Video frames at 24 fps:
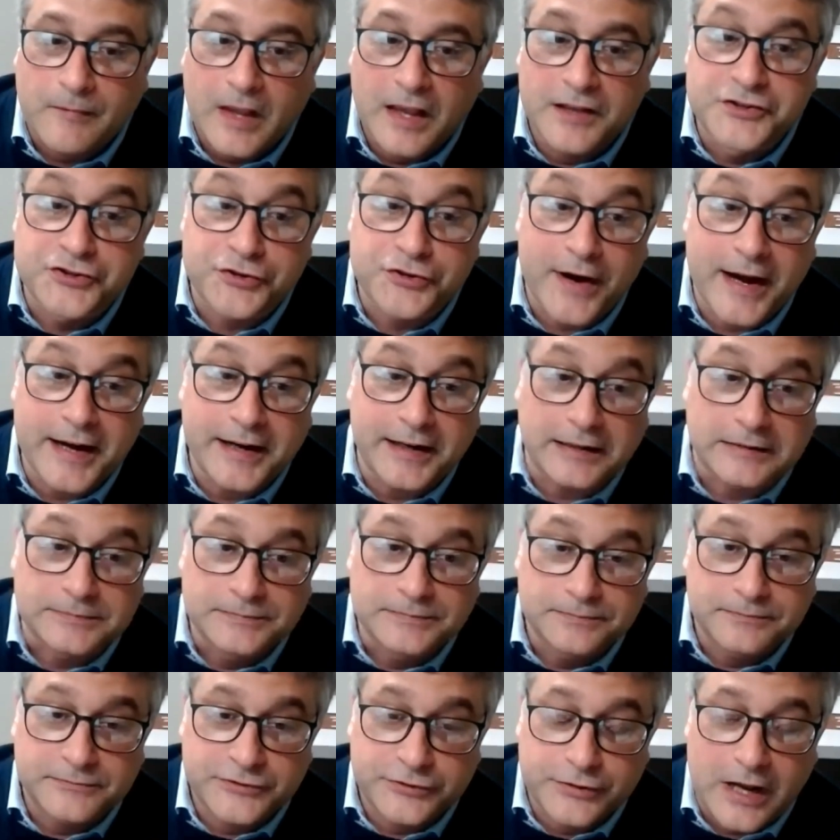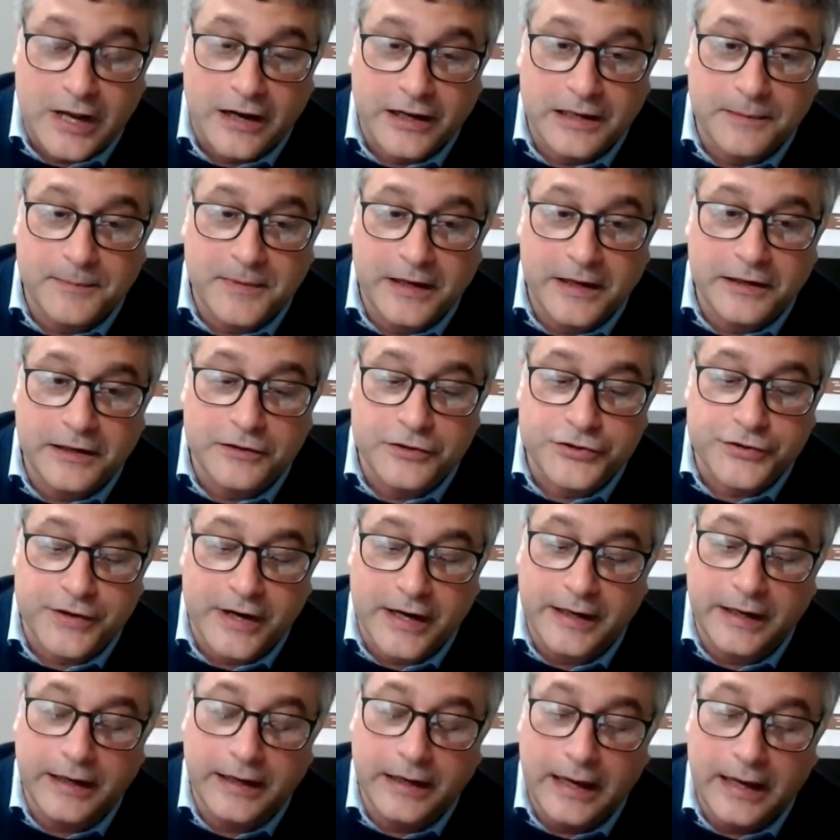And training, documenting your
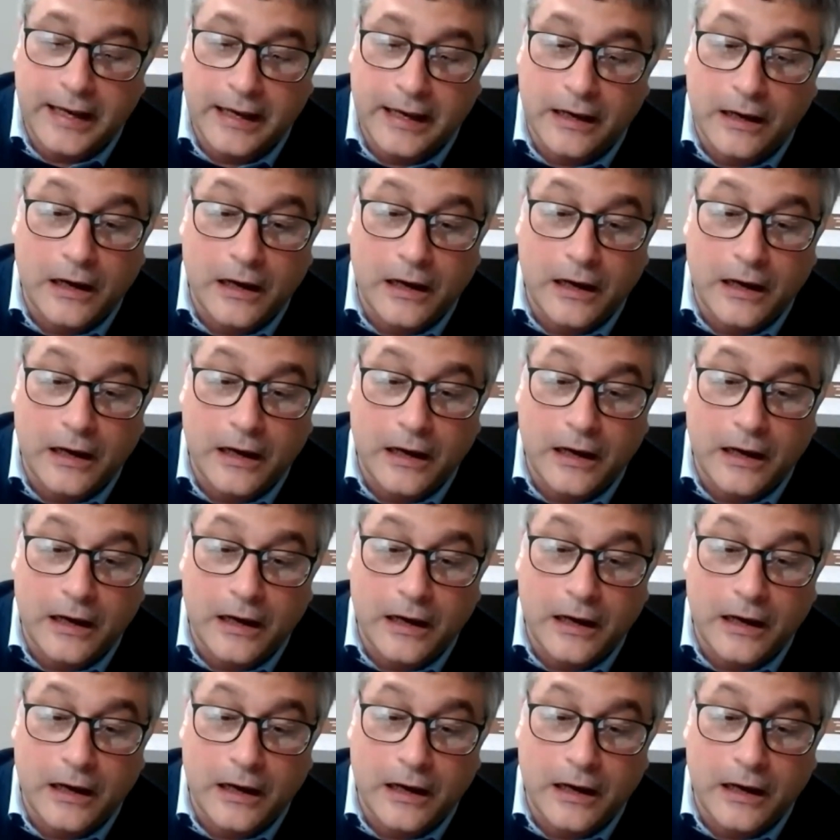training.